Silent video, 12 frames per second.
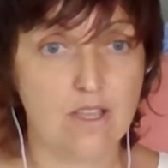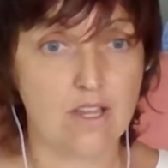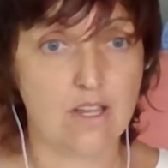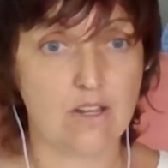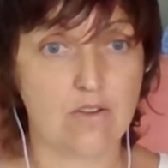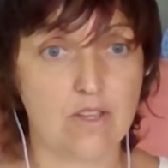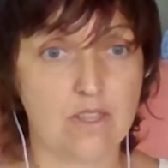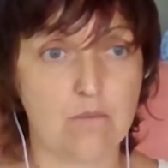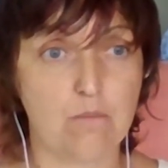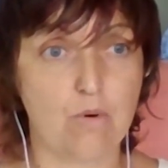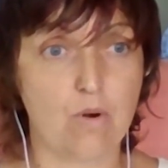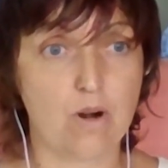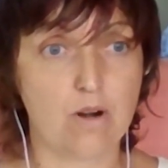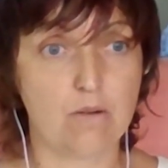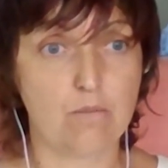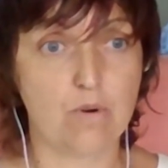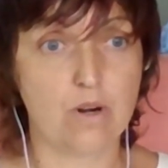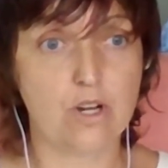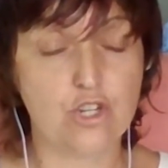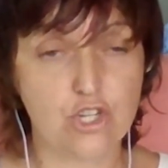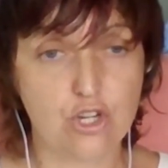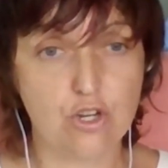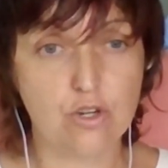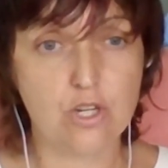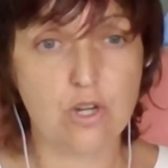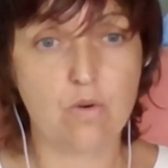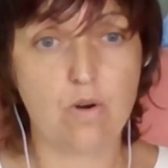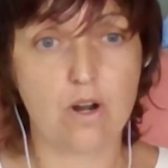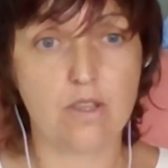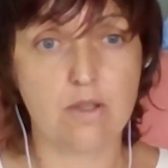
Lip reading: and the more in tune you are,